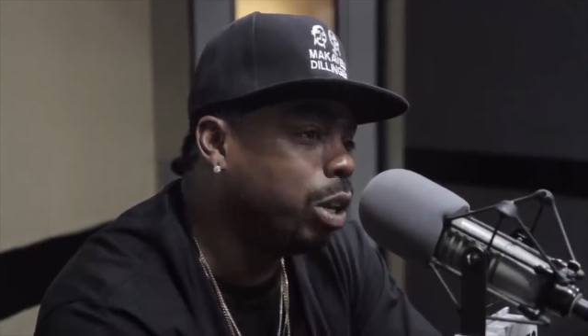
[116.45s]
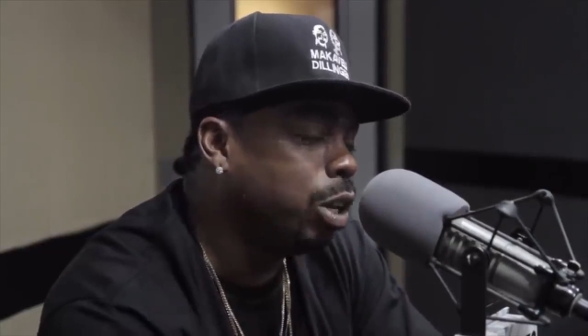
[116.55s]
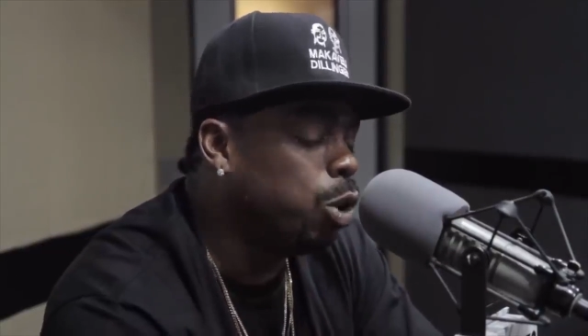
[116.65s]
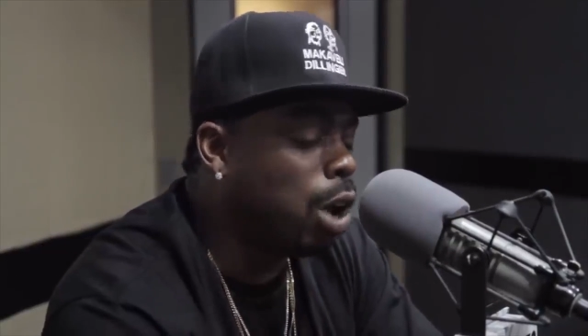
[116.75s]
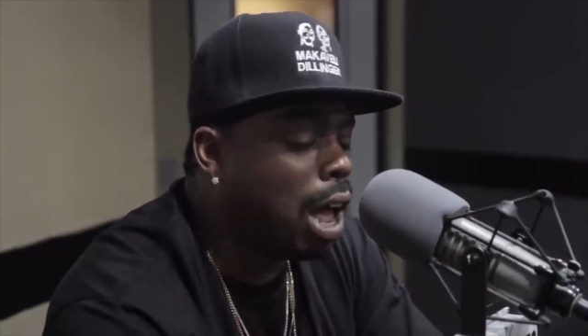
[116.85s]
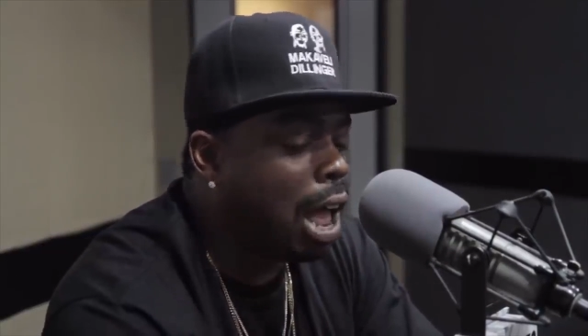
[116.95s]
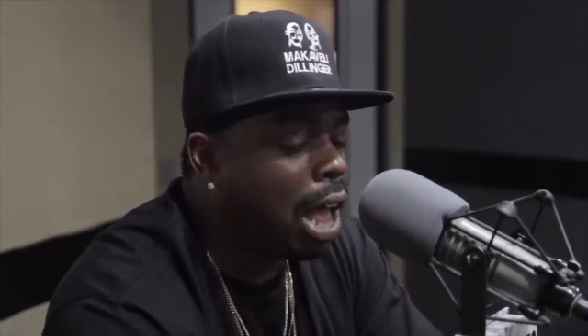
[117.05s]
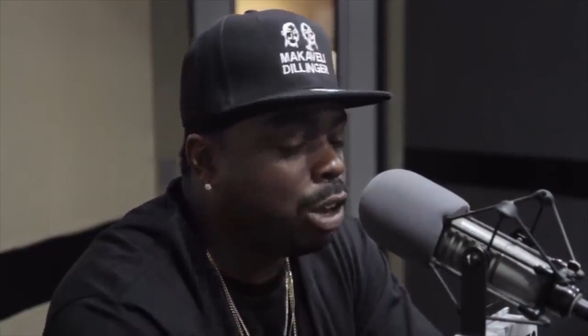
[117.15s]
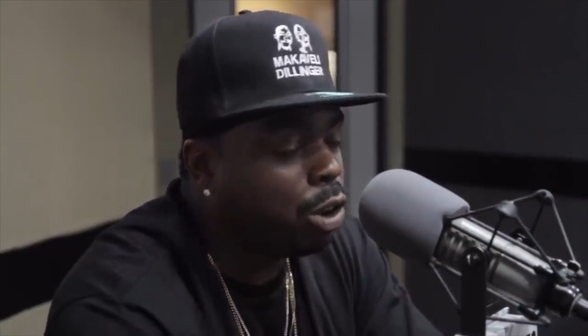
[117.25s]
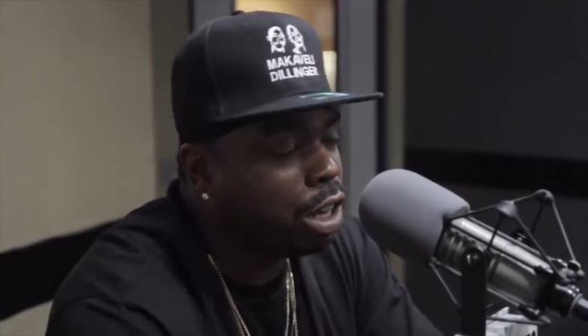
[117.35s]
you
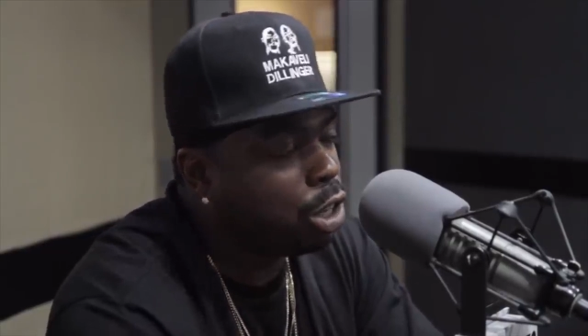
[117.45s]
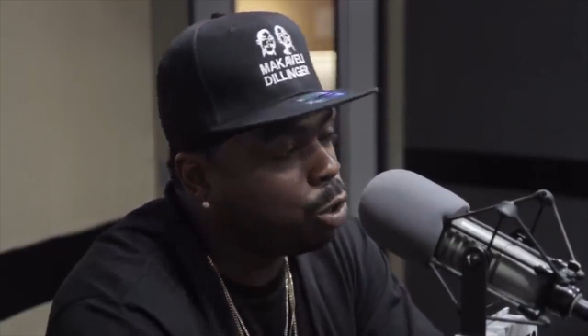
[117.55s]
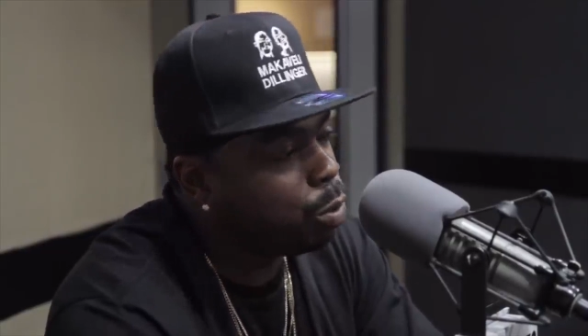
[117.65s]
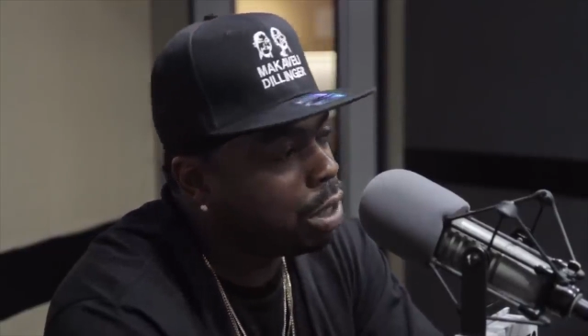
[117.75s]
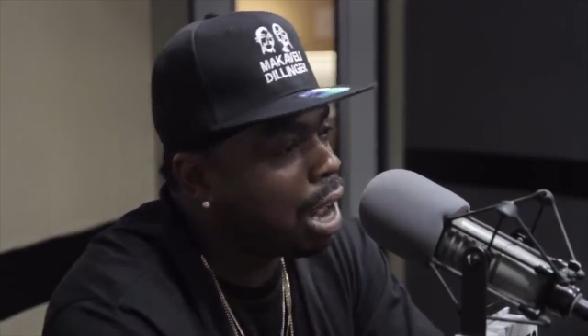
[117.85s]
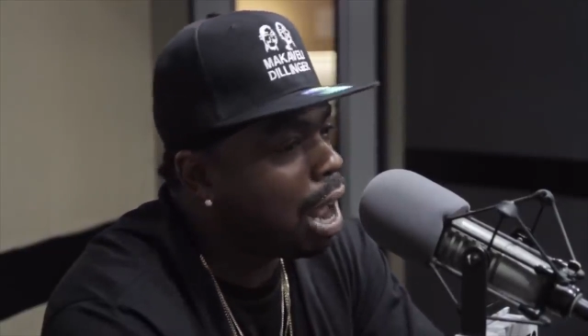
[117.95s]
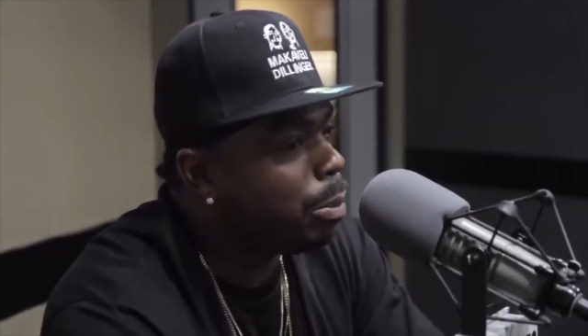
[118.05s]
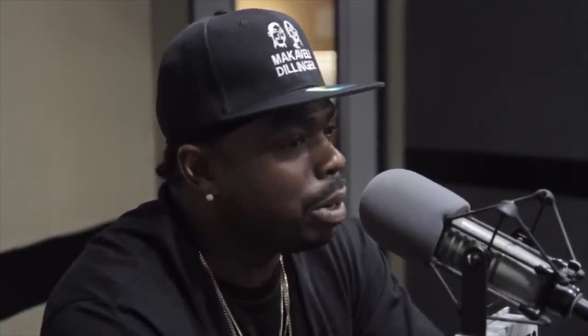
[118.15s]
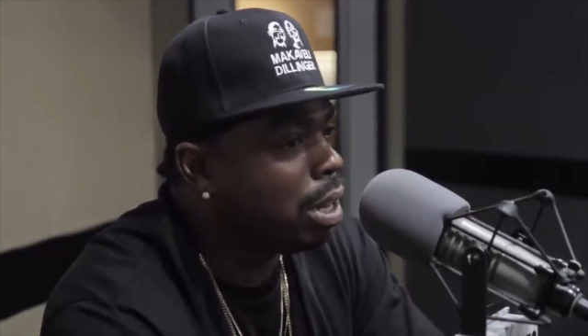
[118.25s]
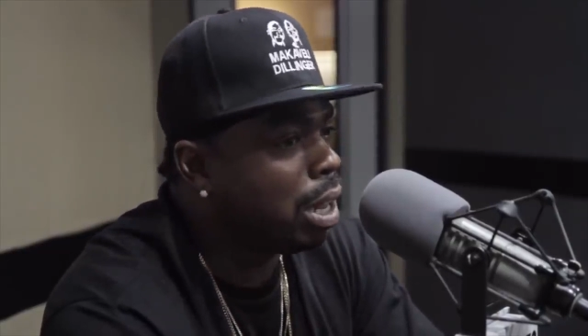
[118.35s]
how you gonna get your
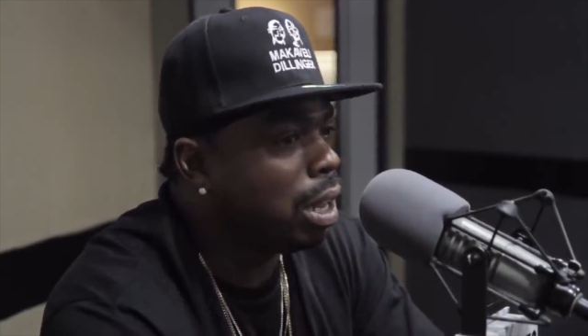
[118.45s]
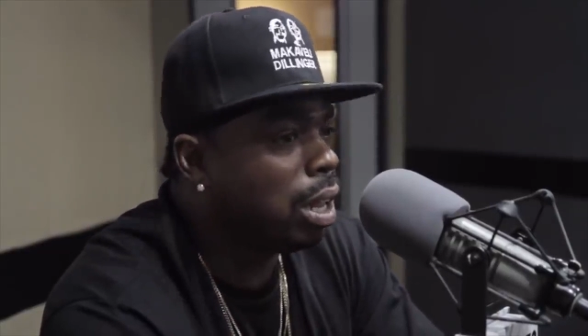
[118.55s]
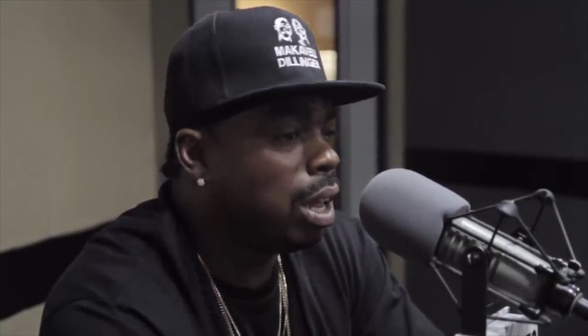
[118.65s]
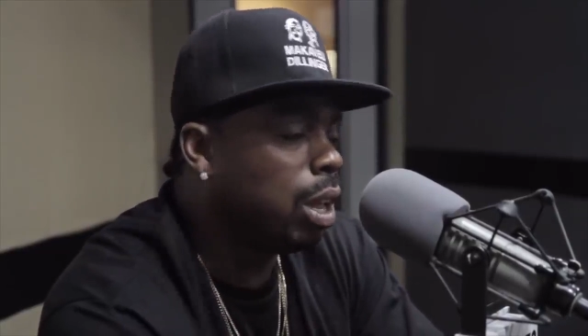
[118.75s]
retirement thing?